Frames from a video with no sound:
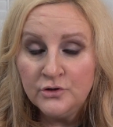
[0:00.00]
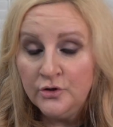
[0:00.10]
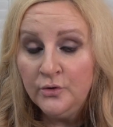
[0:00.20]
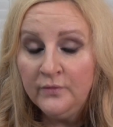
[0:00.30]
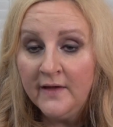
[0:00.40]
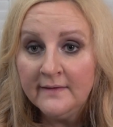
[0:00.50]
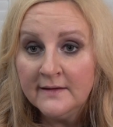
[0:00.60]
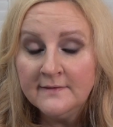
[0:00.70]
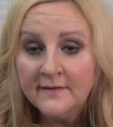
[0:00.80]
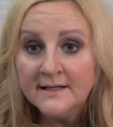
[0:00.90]
do think
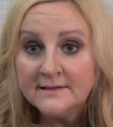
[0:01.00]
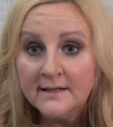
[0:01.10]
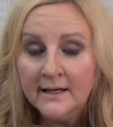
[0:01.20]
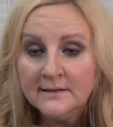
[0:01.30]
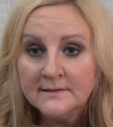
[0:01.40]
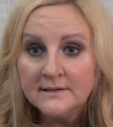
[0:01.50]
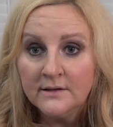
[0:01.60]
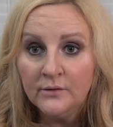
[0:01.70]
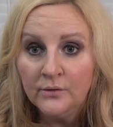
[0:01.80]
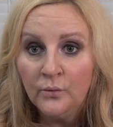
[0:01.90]
that this is
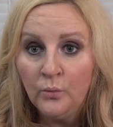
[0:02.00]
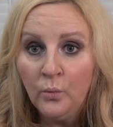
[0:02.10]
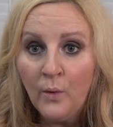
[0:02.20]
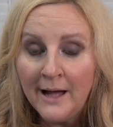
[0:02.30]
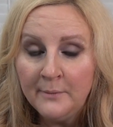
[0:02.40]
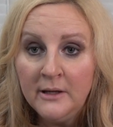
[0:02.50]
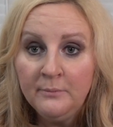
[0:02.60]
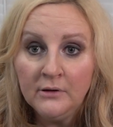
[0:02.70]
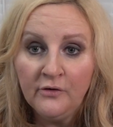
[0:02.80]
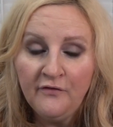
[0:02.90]
why
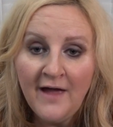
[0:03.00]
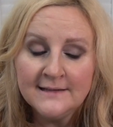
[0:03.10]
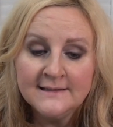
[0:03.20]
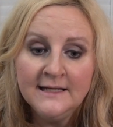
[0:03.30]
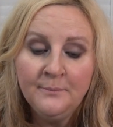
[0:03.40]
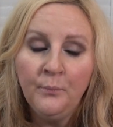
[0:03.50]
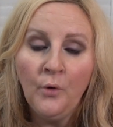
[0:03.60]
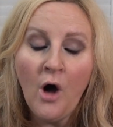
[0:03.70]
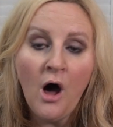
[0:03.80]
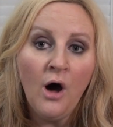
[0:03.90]
people are affected.
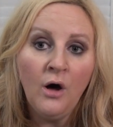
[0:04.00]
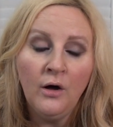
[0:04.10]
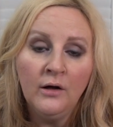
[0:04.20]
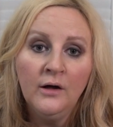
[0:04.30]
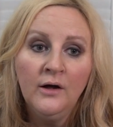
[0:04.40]
But our